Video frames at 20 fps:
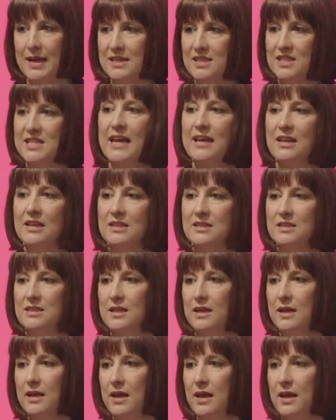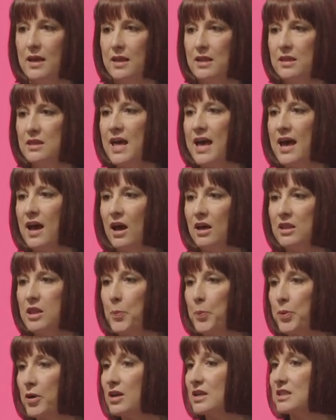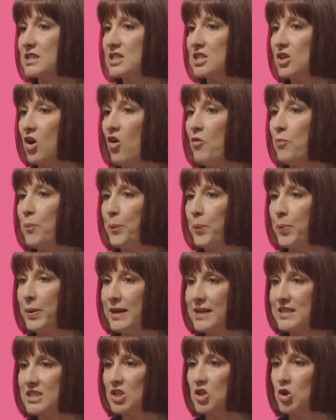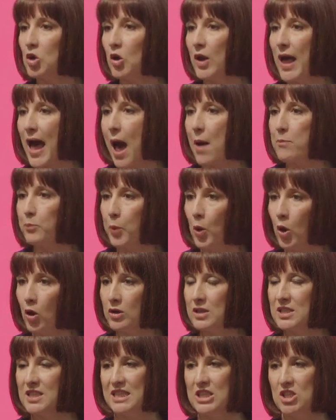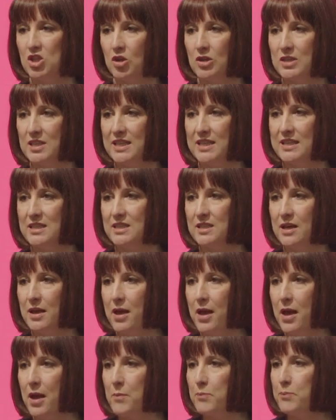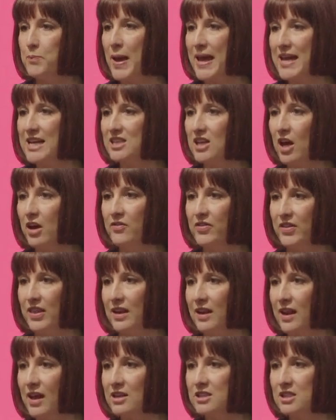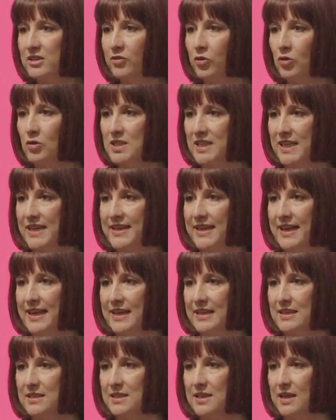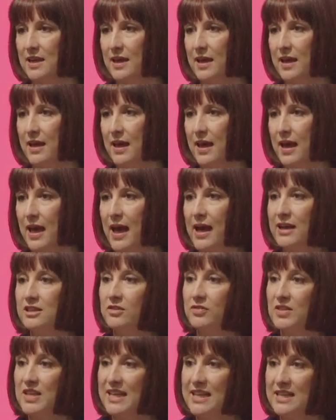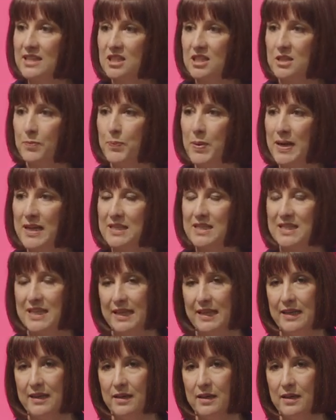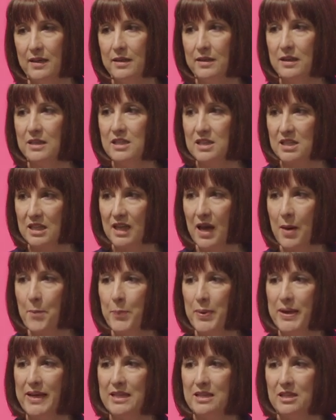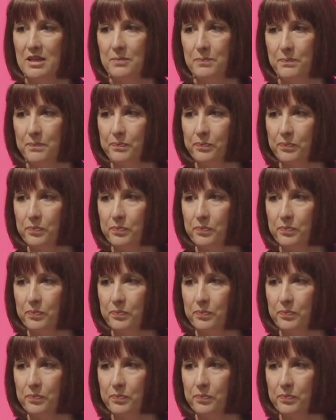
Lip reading: Second, there are the products of political and policy choices made over the last 14 years and of the instability that has accompanied them.